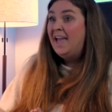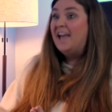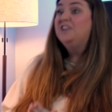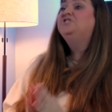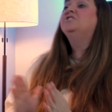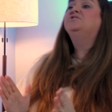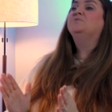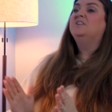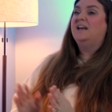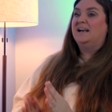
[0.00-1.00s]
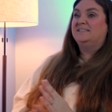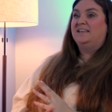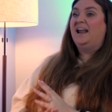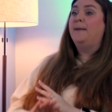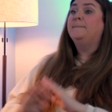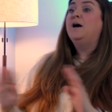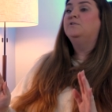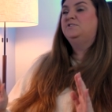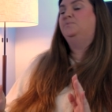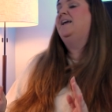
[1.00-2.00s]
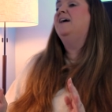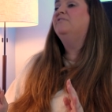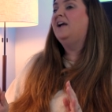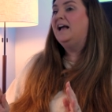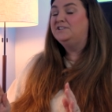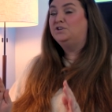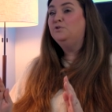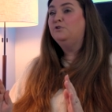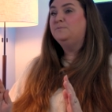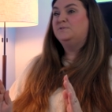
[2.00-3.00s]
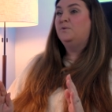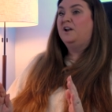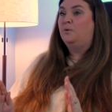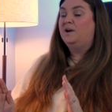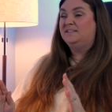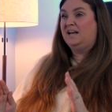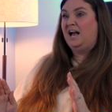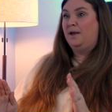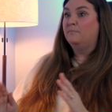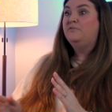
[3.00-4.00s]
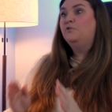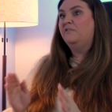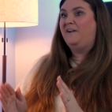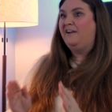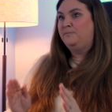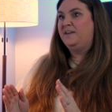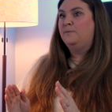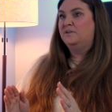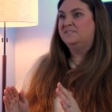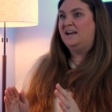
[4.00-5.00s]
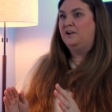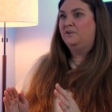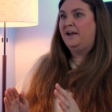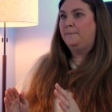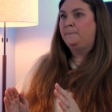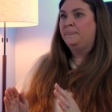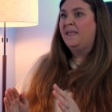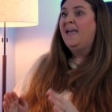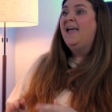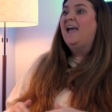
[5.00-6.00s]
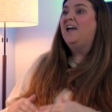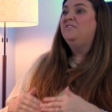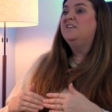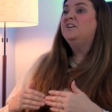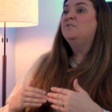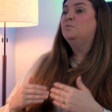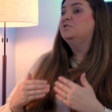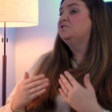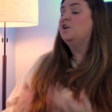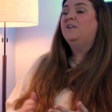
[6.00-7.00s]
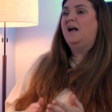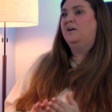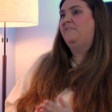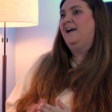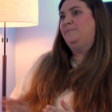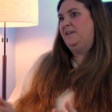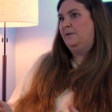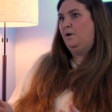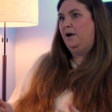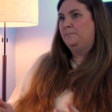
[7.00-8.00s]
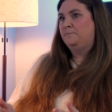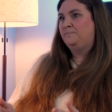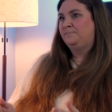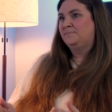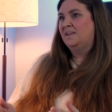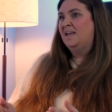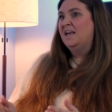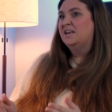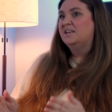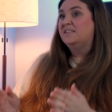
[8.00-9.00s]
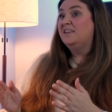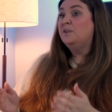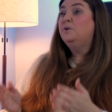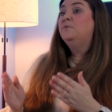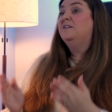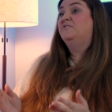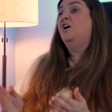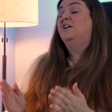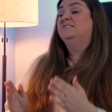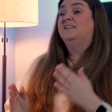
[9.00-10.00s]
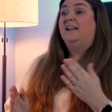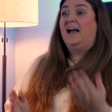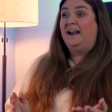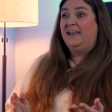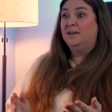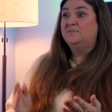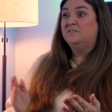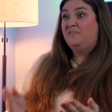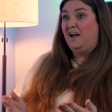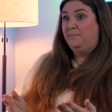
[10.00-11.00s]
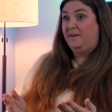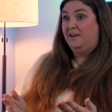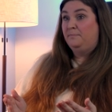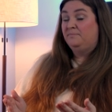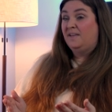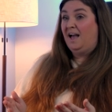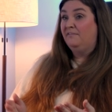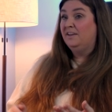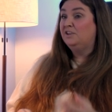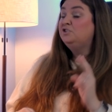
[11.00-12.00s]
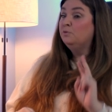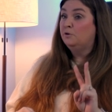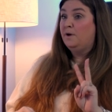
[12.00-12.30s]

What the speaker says: and just realized that at most we ever had 2 rooms one at one time before 5 p.m. on Saturday. And then we're sold out 5 p.m. on. Then we would have gone to 9 a.m. to 5 p.m. having 2 room